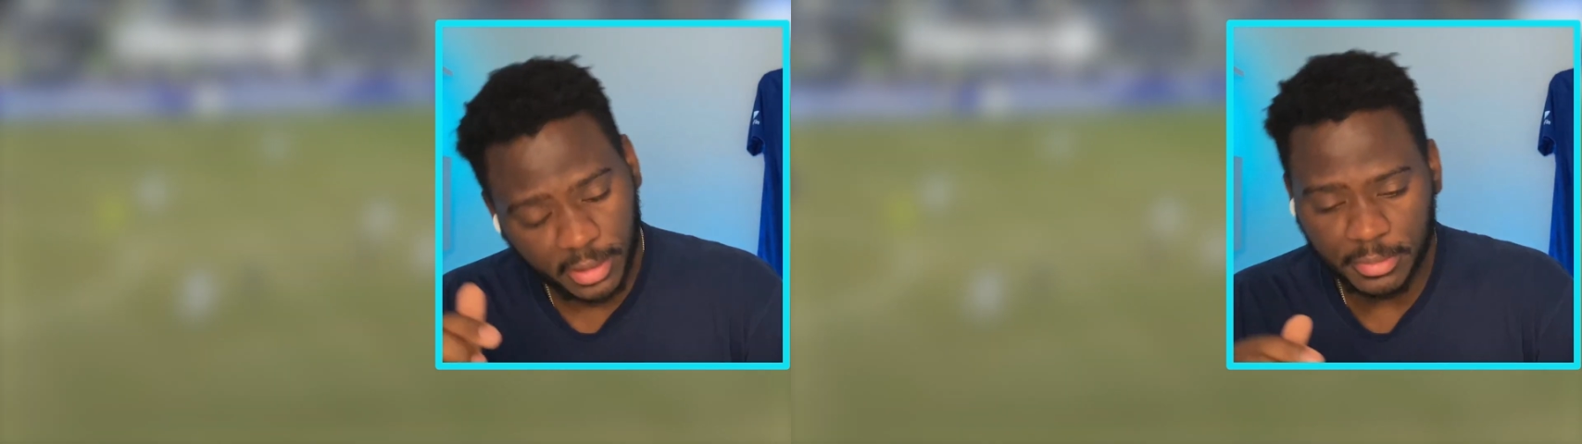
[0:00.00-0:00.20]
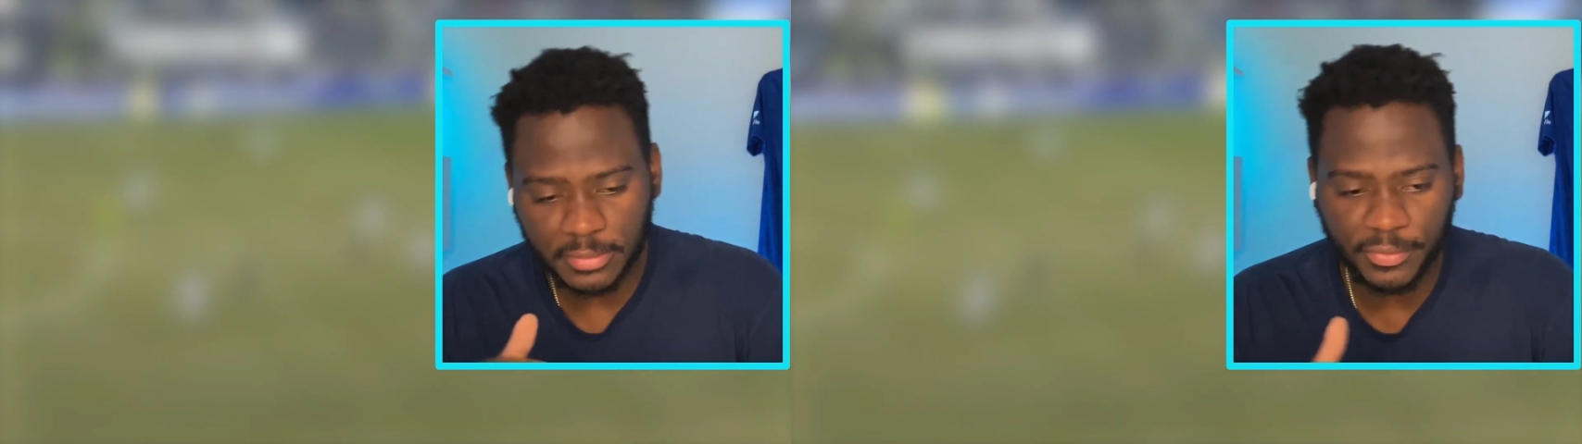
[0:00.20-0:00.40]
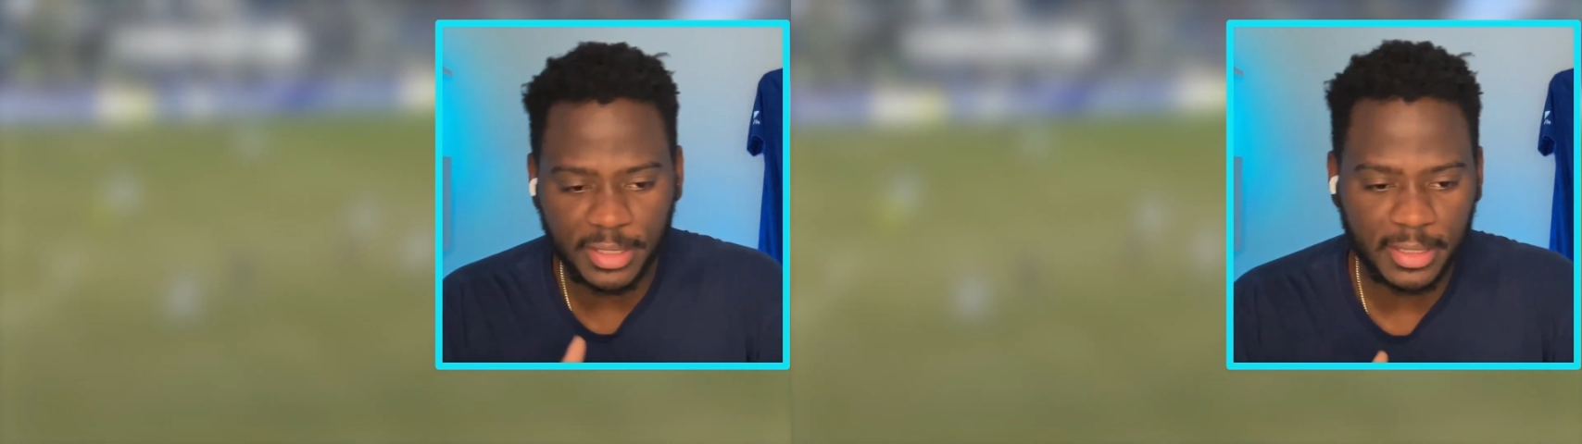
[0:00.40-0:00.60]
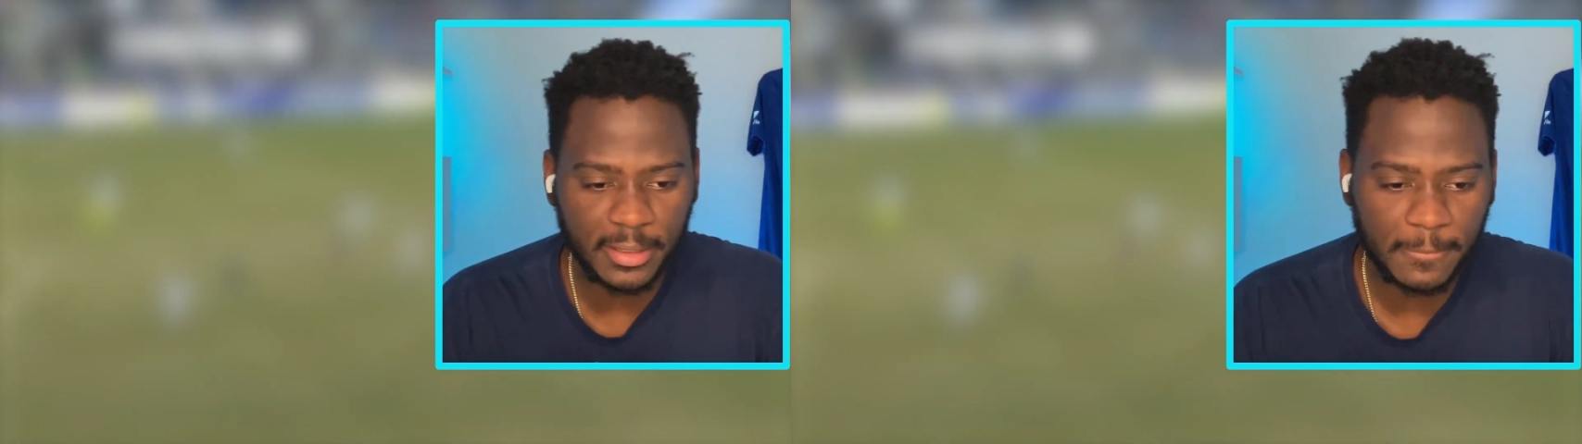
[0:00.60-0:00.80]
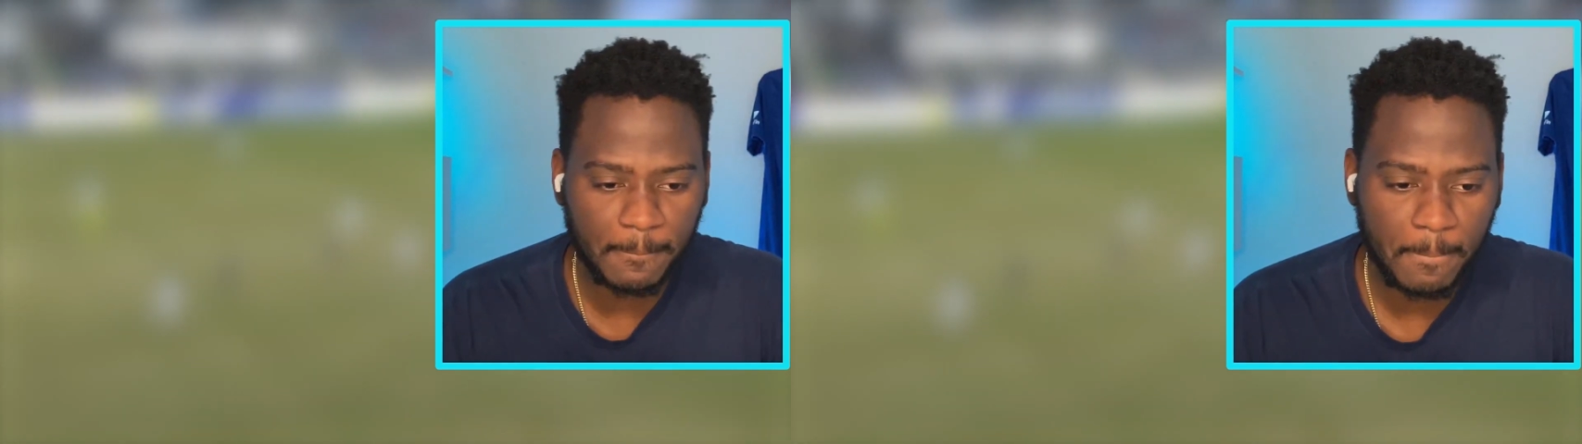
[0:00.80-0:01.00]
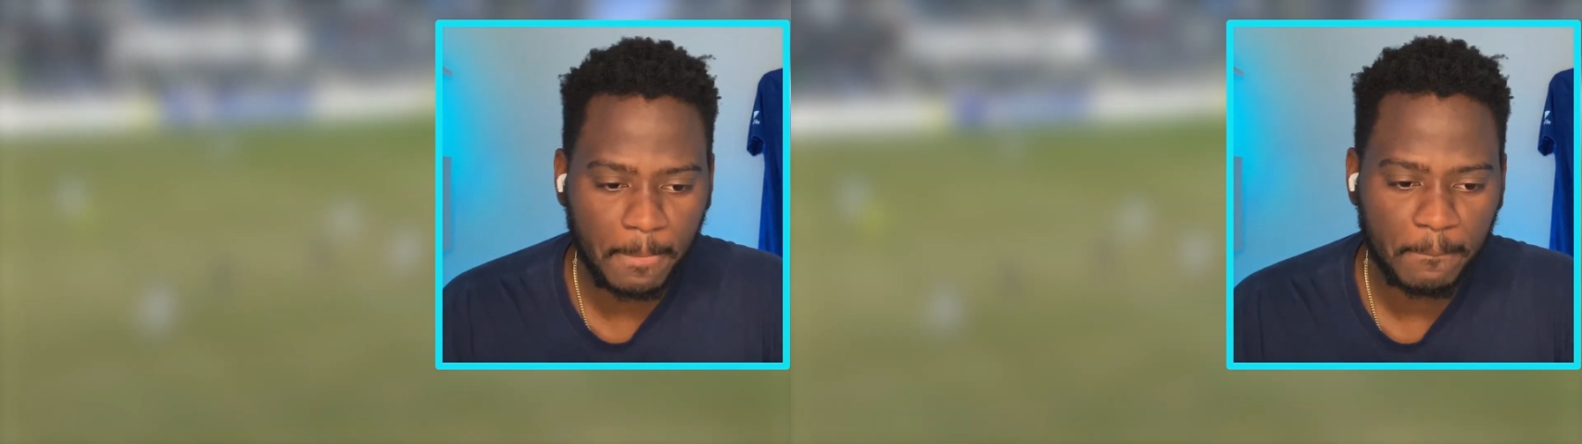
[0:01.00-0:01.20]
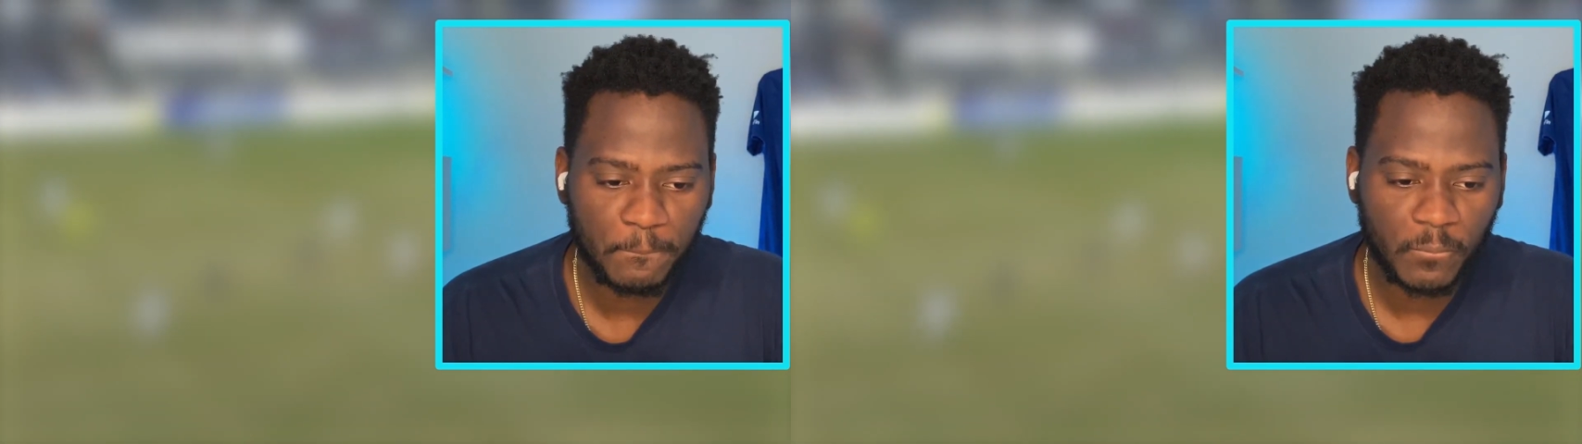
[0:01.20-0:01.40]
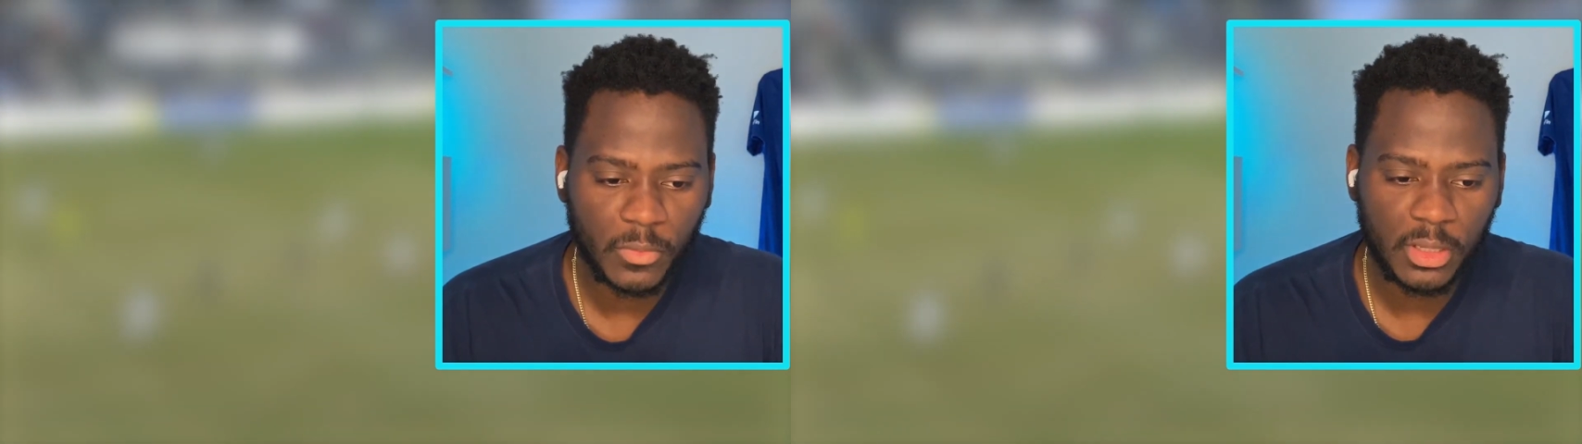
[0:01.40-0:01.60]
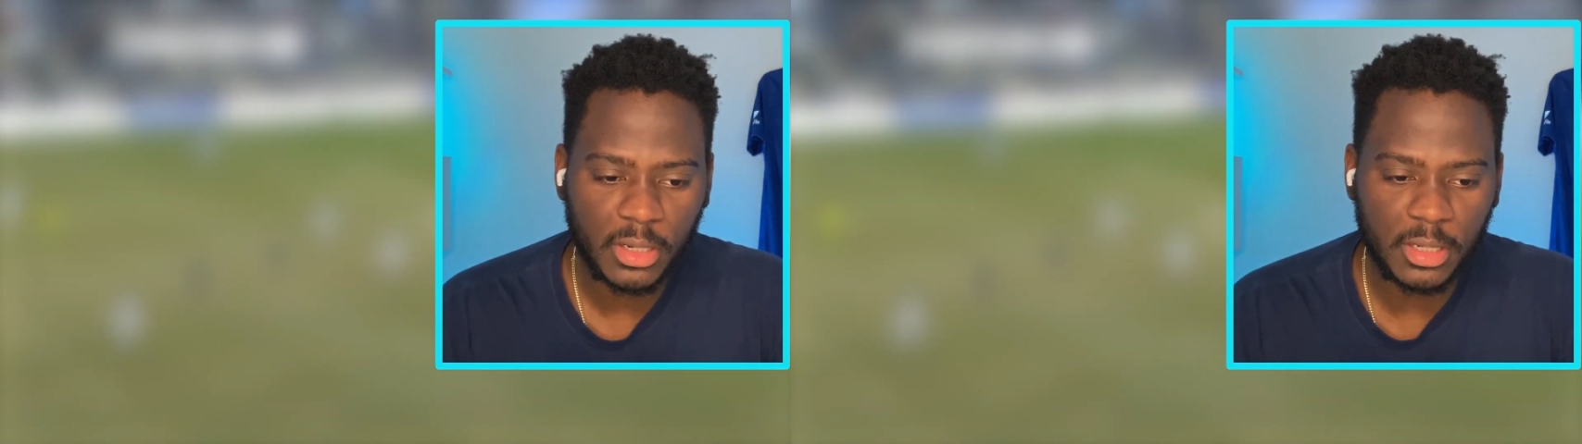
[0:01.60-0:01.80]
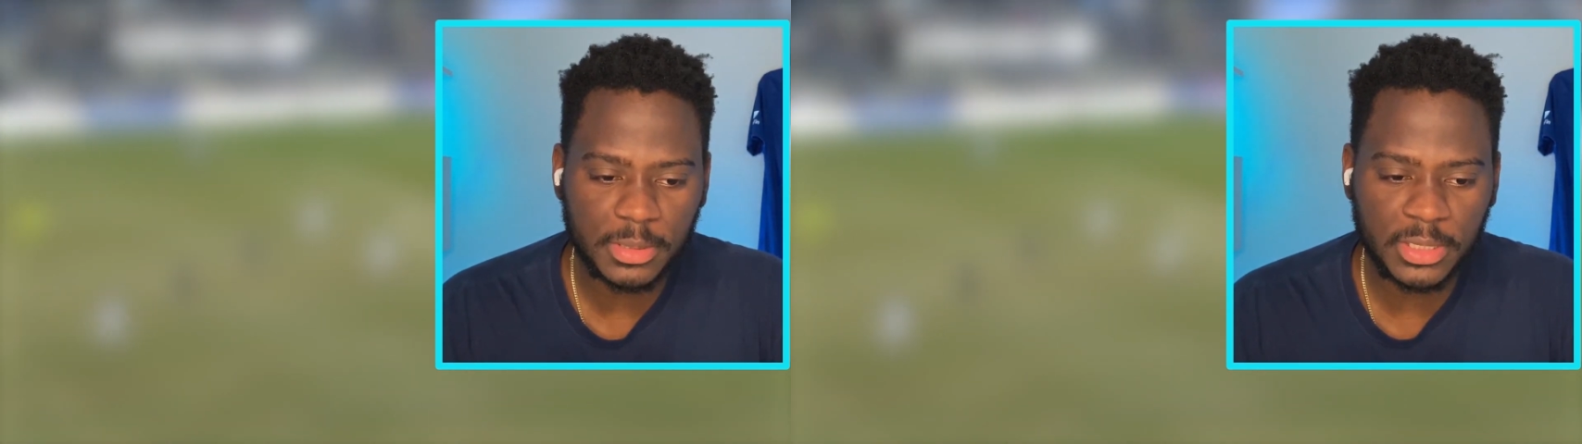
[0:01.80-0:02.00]
Comes Philly.
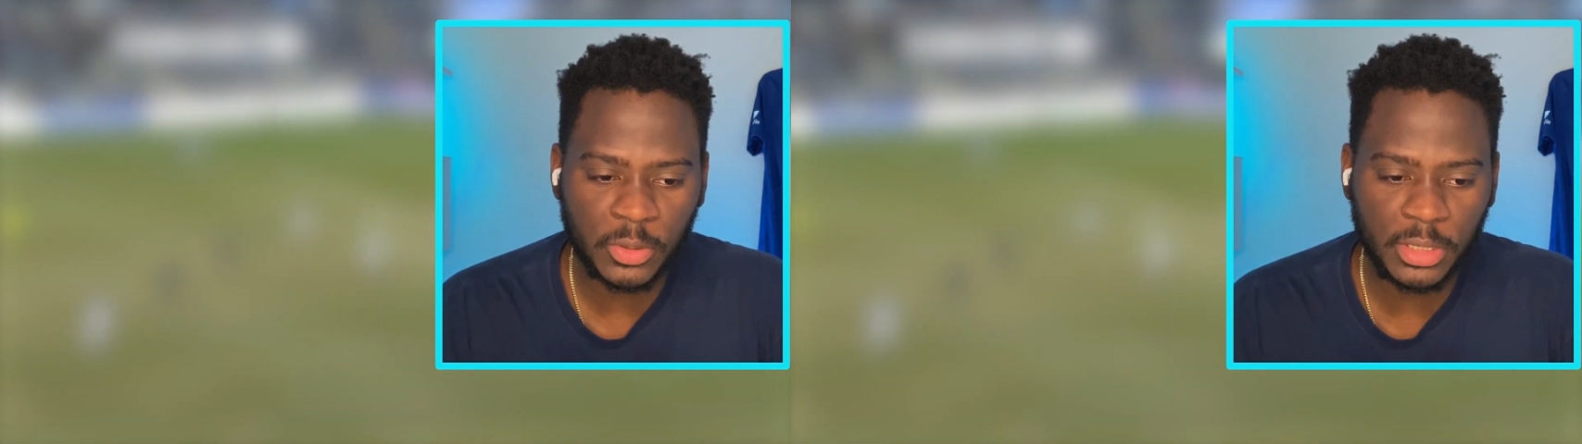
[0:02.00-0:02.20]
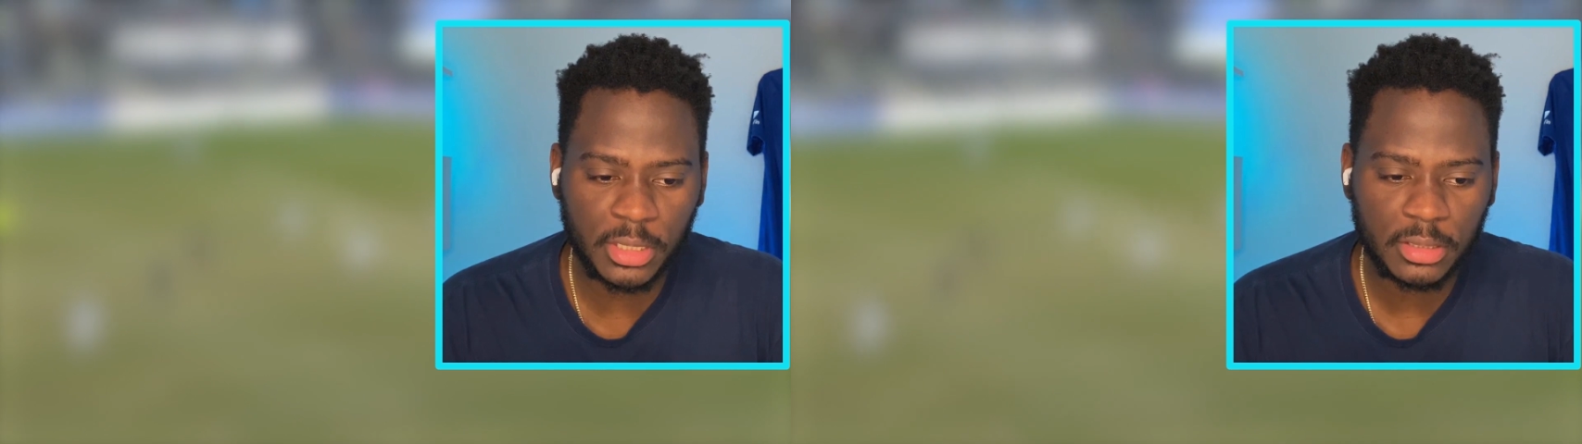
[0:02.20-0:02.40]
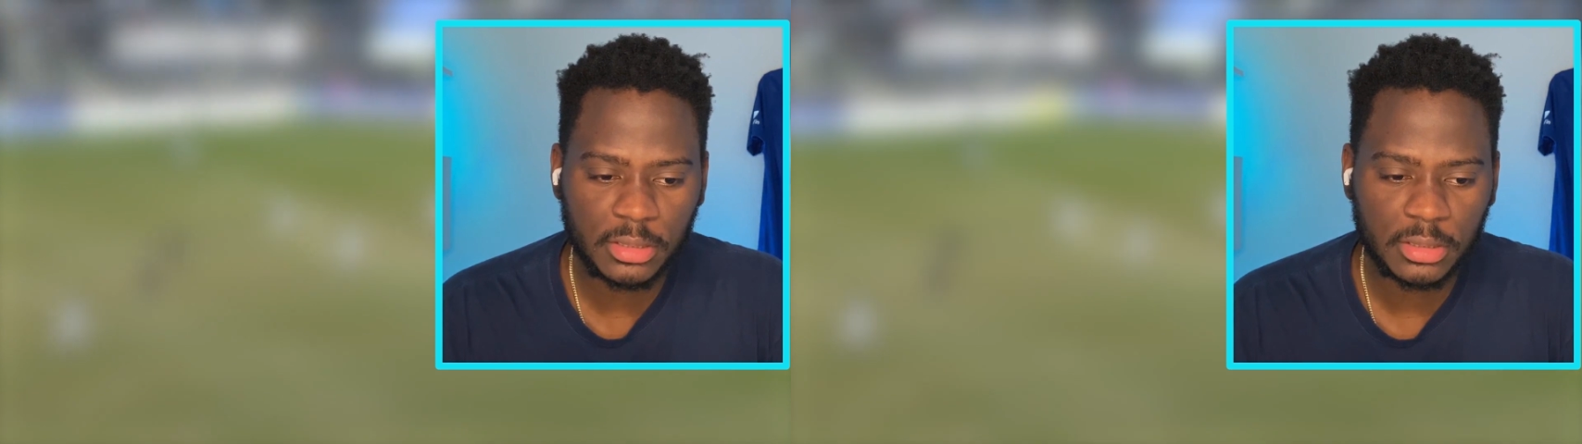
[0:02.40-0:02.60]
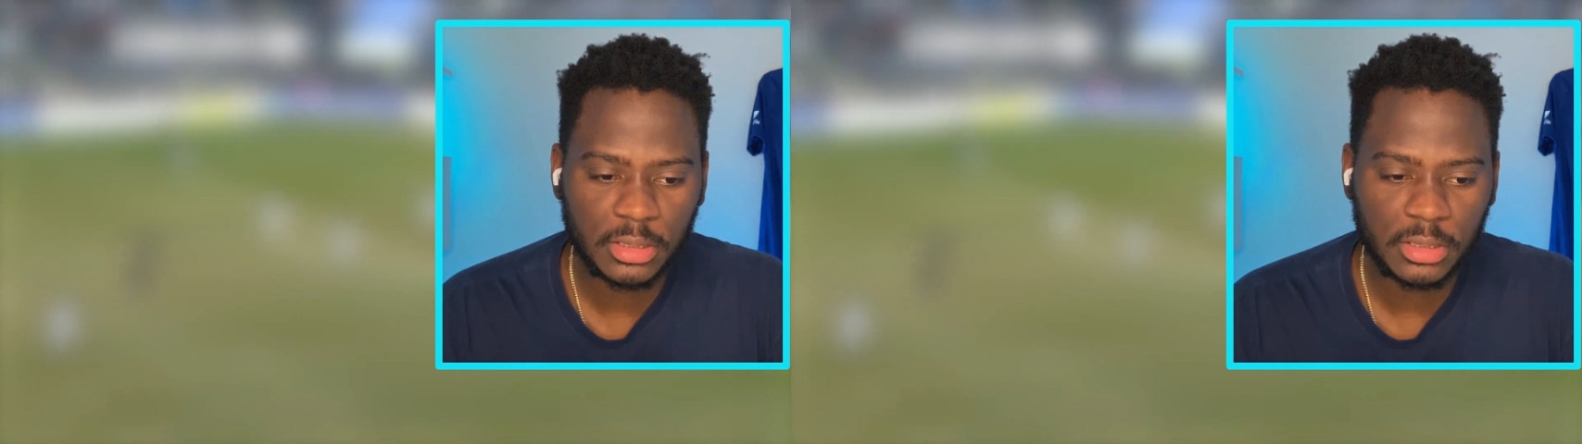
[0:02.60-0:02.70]
Comes Union.